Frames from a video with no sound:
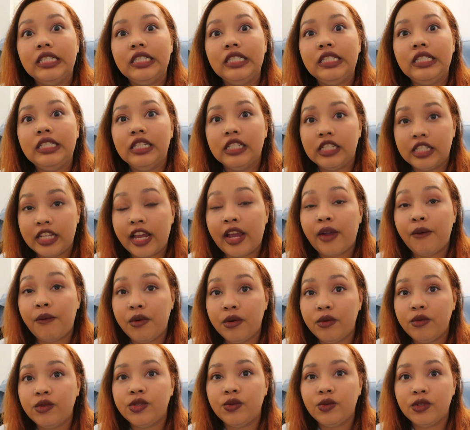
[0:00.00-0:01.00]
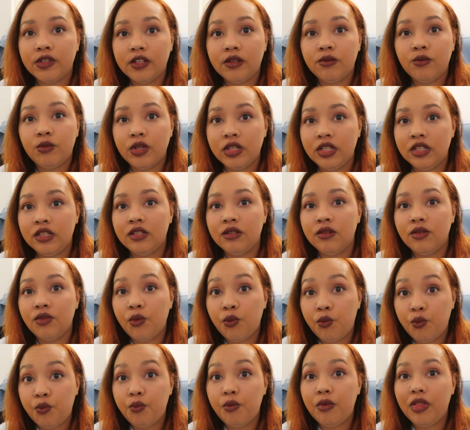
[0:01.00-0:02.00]
the second one was
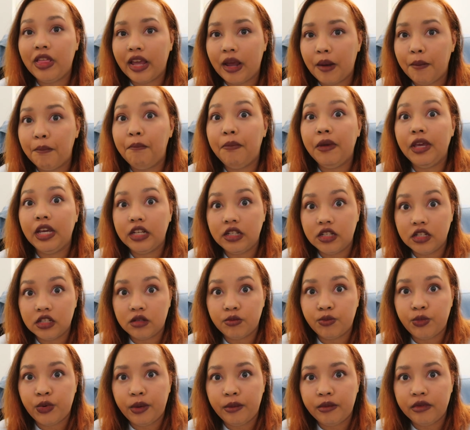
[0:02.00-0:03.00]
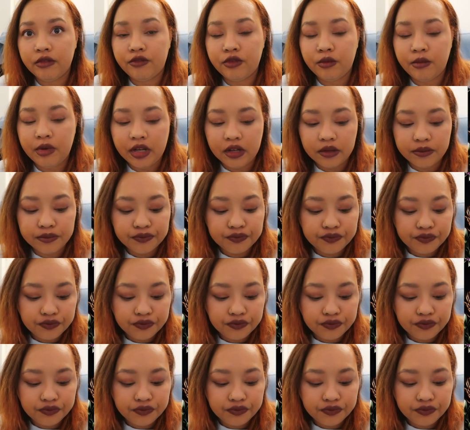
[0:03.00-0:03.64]
like a big disappointment for me.